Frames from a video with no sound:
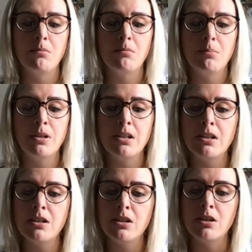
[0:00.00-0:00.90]
But
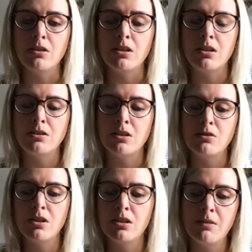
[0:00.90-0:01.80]
so
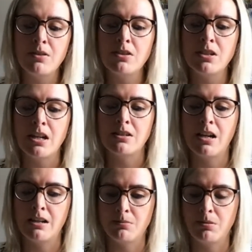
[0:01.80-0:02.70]
the Netherlands
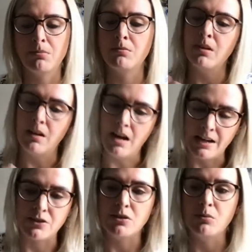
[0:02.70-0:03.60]
has a problem,
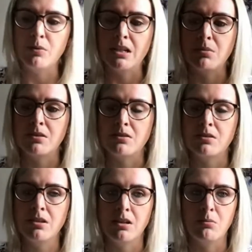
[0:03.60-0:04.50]
as do we, because
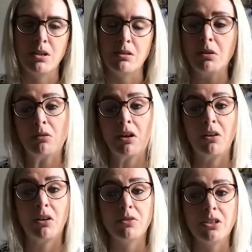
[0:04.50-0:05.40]
we grow a
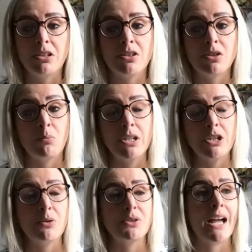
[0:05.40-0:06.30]
lot of onions and we
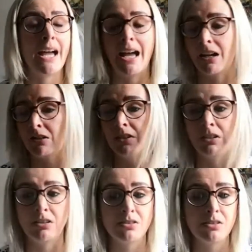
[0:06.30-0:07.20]
use a heck of a
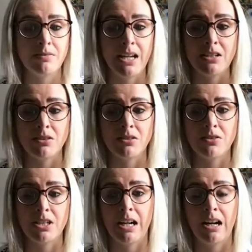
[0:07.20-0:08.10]
lot of
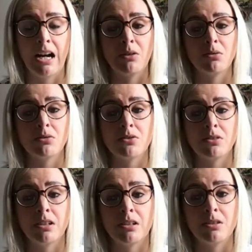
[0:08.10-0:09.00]
azoles in our
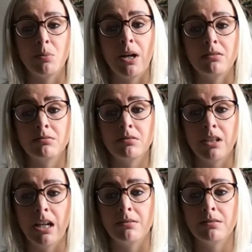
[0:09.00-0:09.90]
agriculture as well.
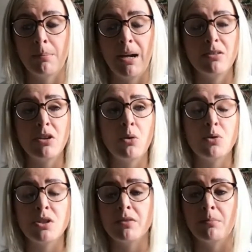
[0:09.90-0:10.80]
Yeah, about
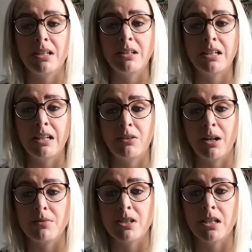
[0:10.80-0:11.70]
250,000
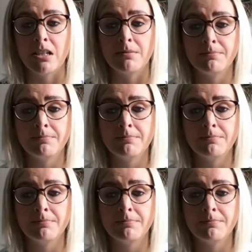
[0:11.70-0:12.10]
kilograms a year.